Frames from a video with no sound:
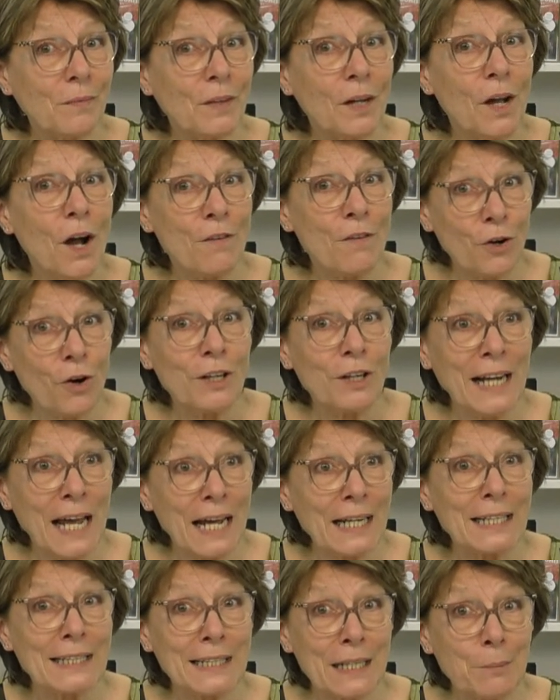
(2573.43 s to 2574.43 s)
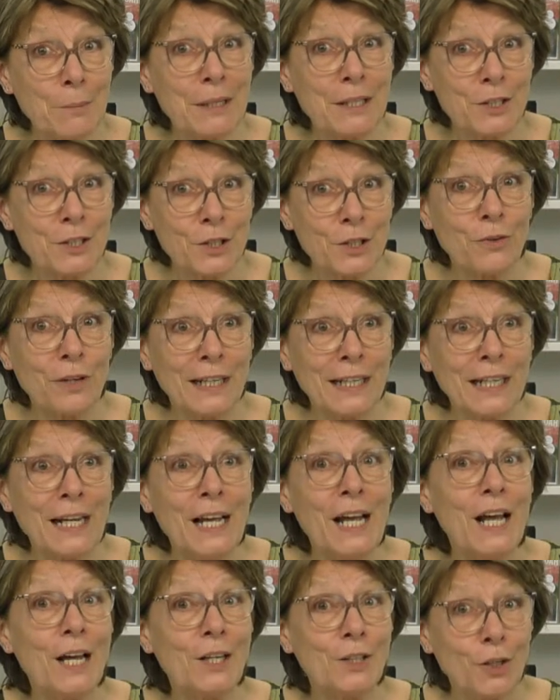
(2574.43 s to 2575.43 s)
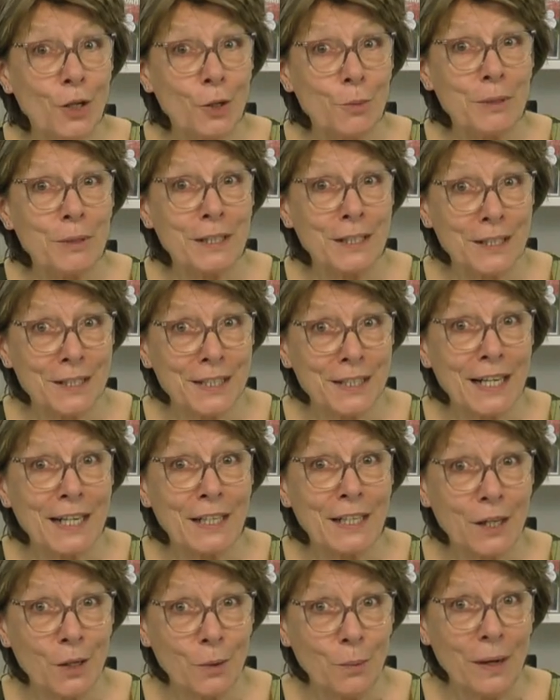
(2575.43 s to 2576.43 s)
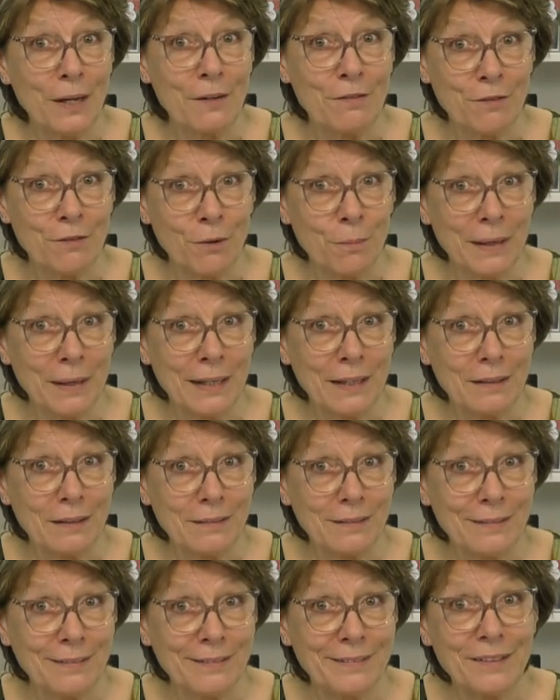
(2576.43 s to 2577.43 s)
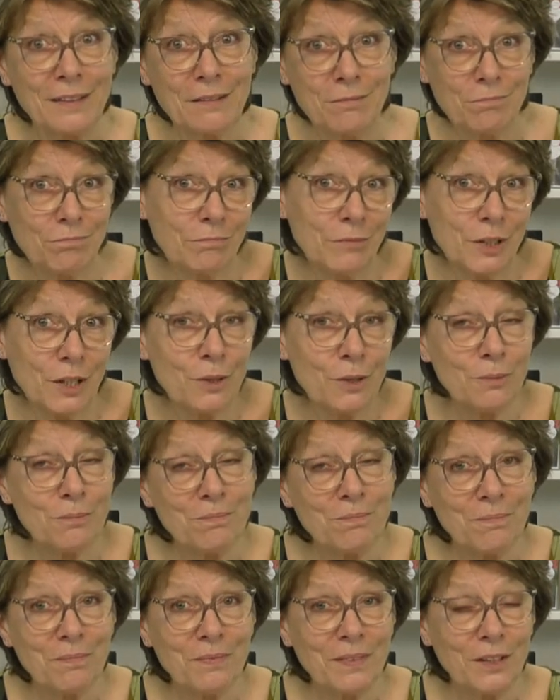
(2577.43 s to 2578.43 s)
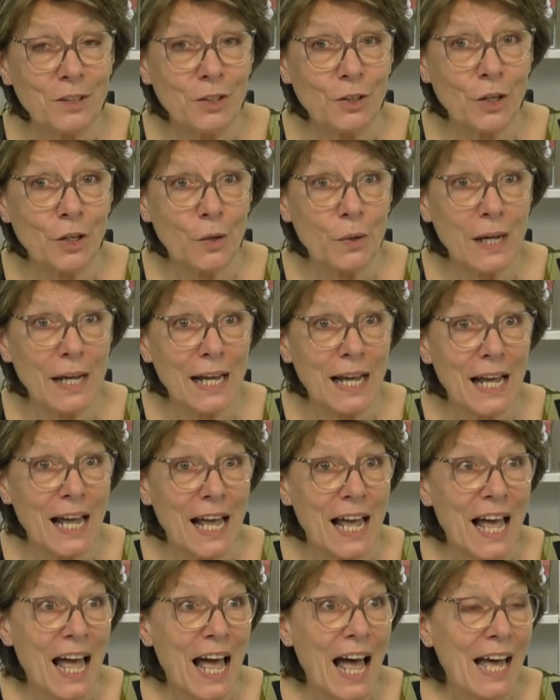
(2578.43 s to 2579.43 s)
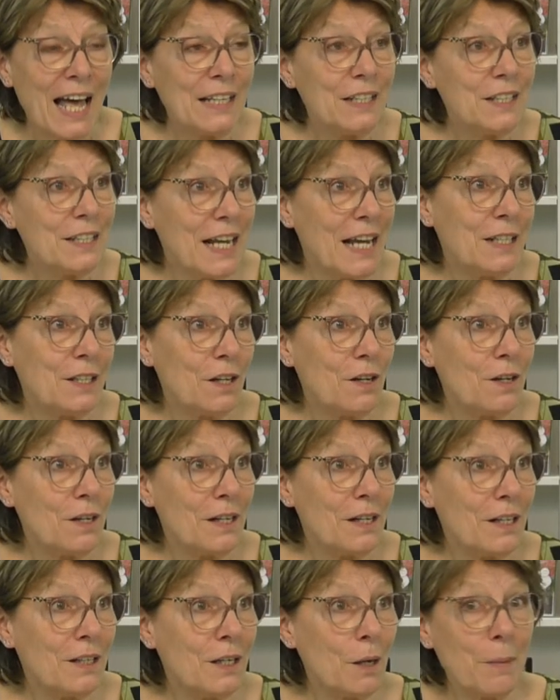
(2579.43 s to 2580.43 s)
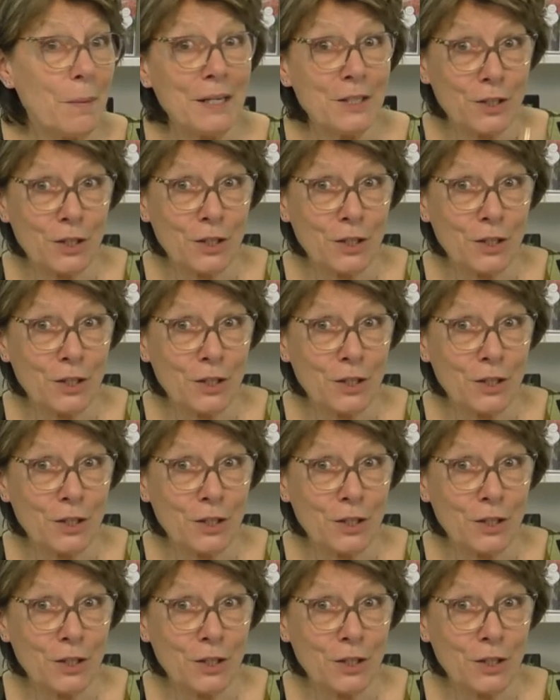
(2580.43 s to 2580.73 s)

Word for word: I've got an academic degree and nobody can take it away from me. So, you know, and and I and I made a